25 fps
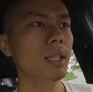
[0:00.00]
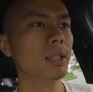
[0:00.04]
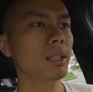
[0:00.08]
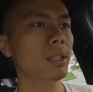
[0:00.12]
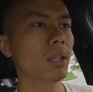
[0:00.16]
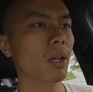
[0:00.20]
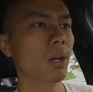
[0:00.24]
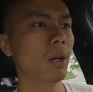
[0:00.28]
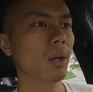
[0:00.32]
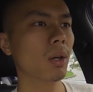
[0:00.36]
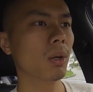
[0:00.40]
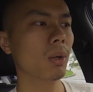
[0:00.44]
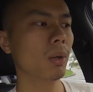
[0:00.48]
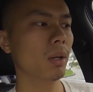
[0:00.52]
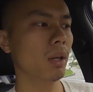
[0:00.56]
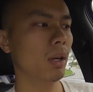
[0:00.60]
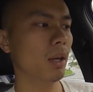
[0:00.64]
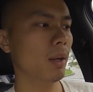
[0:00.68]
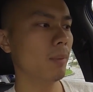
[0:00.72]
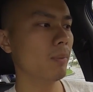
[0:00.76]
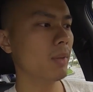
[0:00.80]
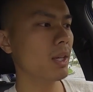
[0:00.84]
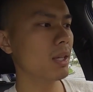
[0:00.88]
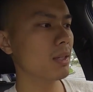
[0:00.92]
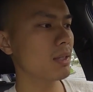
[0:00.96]
So
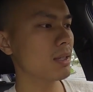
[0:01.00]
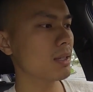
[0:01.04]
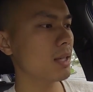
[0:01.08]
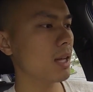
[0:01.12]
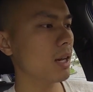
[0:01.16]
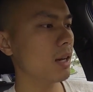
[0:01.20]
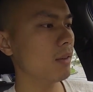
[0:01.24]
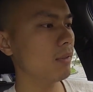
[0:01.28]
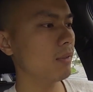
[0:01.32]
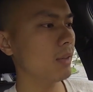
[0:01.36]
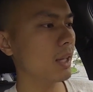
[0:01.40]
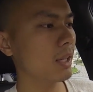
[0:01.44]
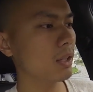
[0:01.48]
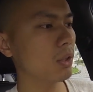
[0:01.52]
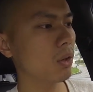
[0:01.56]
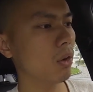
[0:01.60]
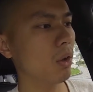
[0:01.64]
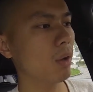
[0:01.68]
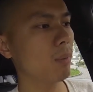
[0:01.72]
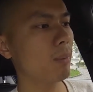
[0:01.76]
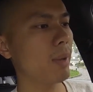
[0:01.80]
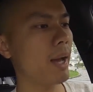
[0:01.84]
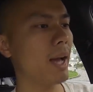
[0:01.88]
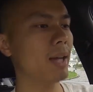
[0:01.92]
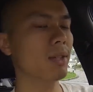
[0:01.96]
instead of like
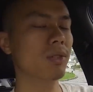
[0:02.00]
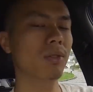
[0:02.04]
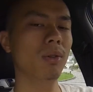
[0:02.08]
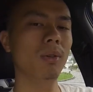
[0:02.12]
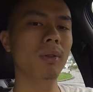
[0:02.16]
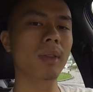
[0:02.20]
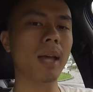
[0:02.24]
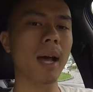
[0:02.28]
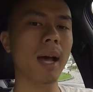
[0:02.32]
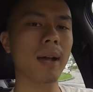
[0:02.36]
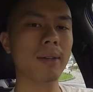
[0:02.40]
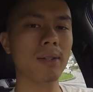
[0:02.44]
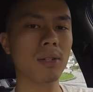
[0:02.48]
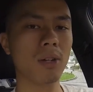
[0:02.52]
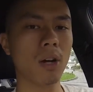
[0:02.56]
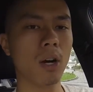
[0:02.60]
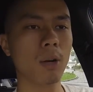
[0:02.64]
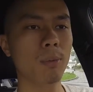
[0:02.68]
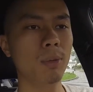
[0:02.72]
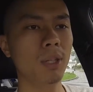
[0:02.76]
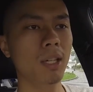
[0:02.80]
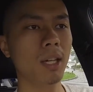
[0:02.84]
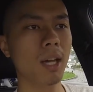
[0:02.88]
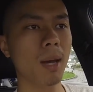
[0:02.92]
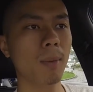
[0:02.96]
going past 2000
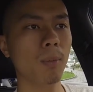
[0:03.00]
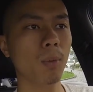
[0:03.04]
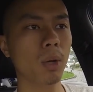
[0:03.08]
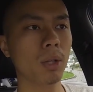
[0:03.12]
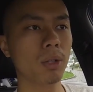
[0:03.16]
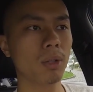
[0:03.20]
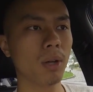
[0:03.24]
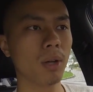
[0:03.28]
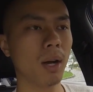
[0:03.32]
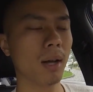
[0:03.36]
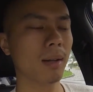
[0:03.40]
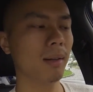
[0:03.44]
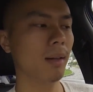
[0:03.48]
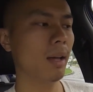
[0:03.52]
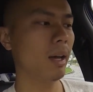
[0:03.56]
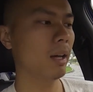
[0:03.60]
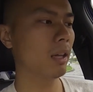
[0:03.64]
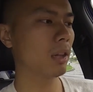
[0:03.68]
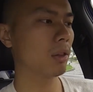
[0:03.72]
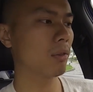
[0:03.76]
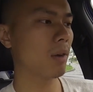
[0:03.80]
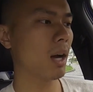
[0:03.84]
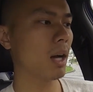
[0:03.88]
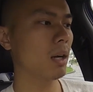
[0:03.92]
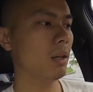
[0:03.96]
RPM when you're on
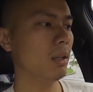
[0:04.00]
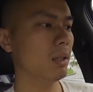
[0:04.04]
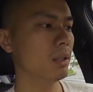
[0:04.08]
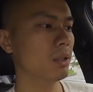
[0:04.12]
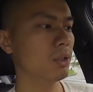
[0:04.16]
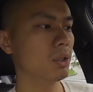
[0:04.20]
light throttle,